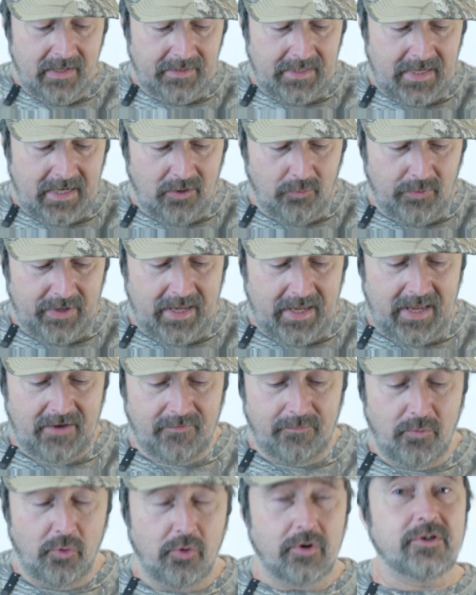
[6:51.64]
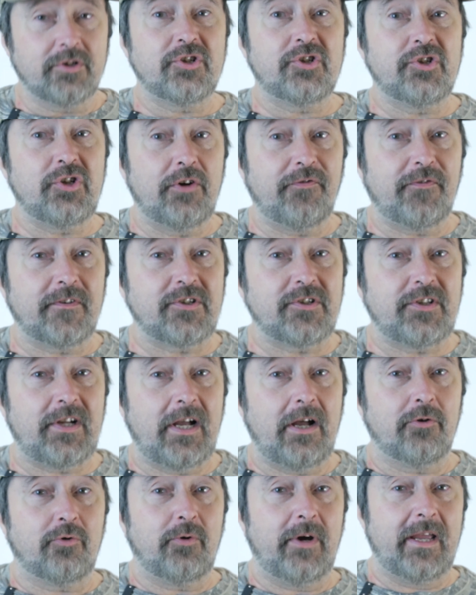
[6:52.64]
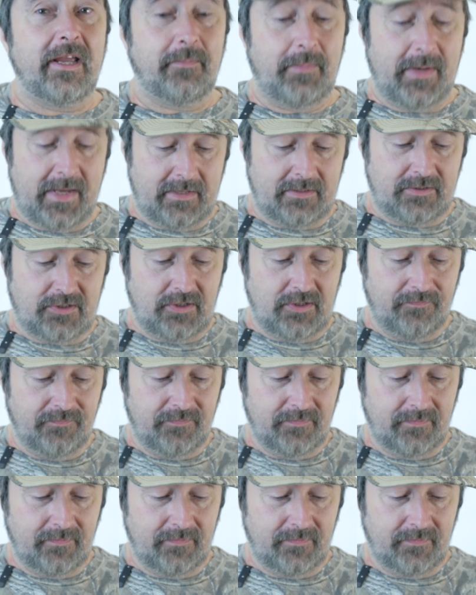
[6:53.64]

now we have more surface style crankbaits.